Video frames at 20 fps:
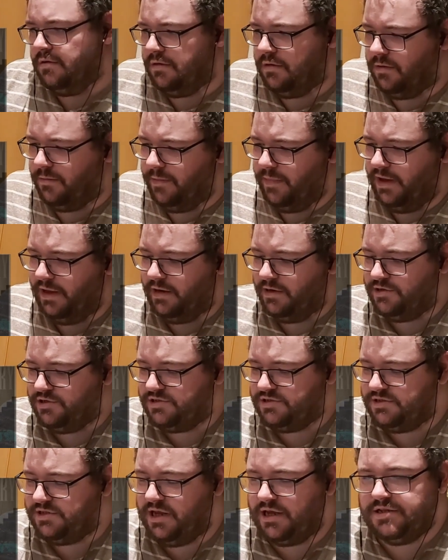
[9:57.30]
Oh man,
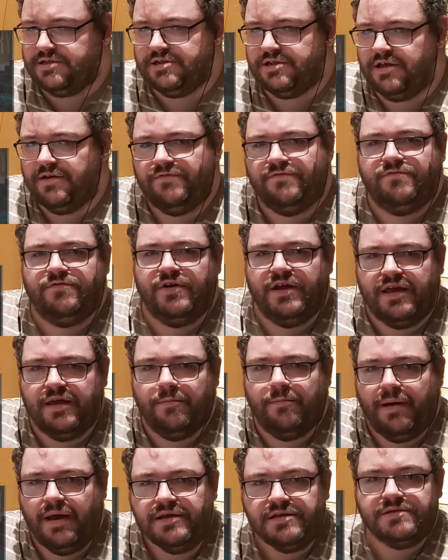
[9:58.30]
just get to the
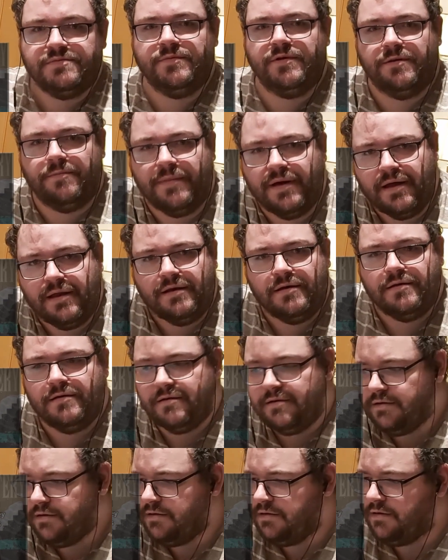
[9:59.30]
frigging basement, man.
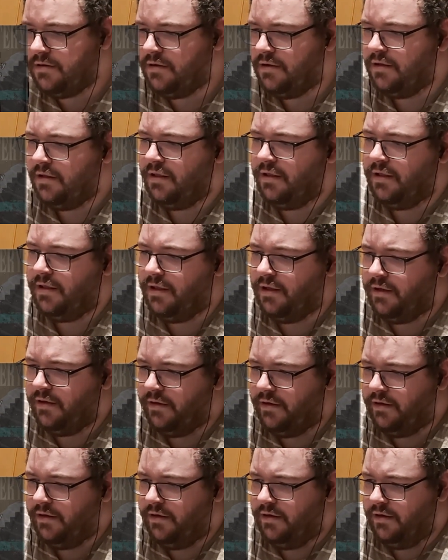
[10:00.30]

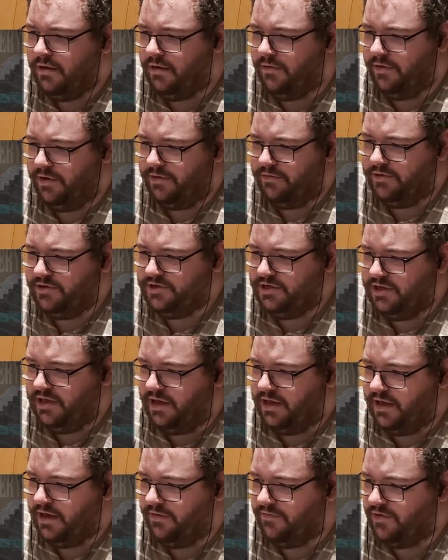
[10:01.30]
Alright, Grisha
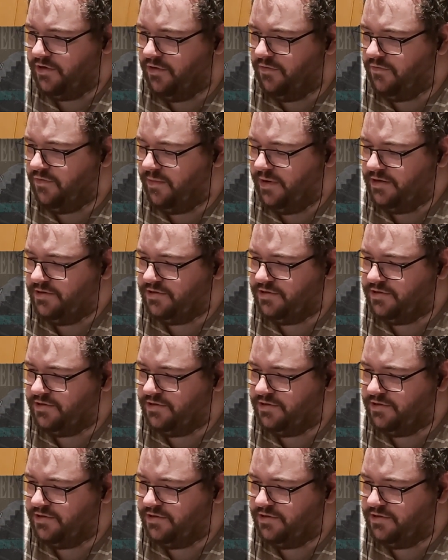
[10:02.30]
Jaeger, having come from